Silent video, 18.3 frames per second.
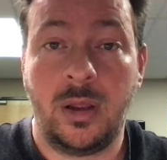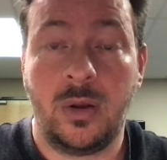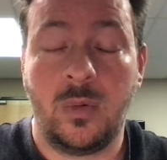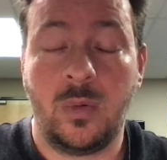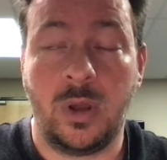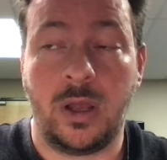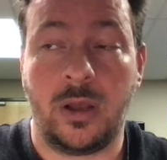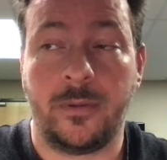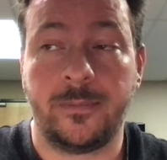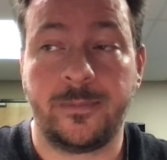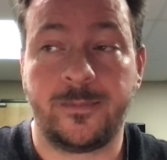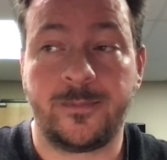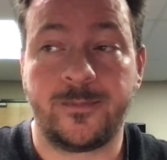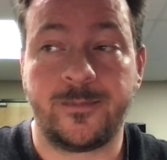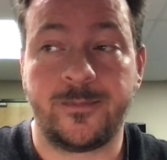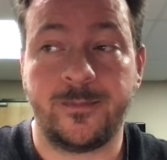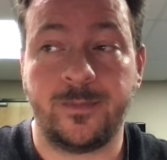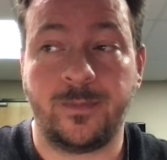Well,
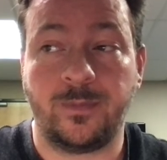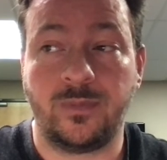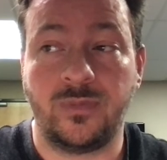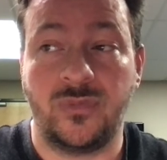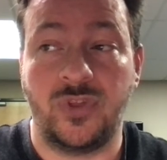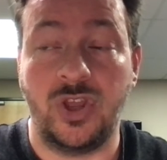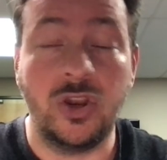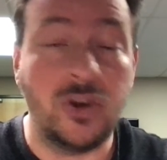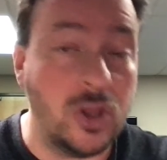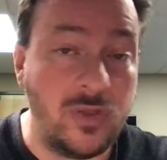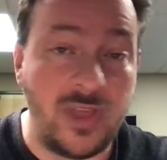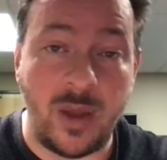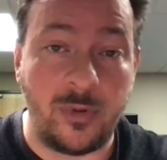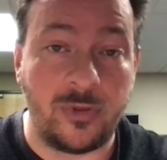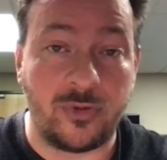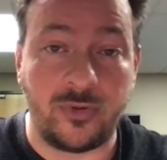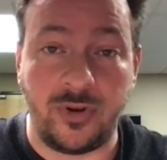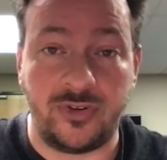do you do that
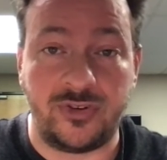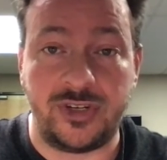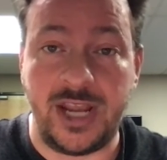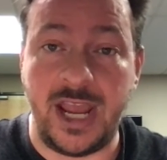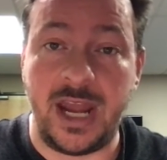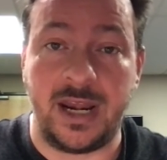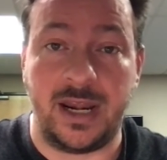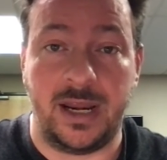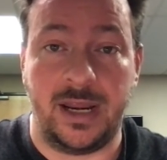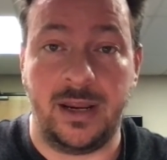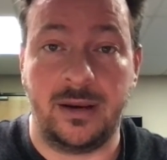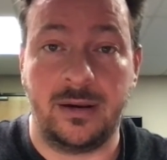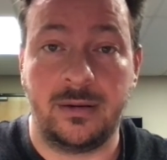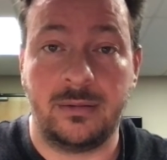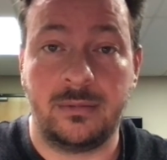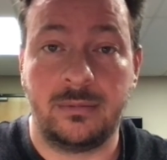with Christianity?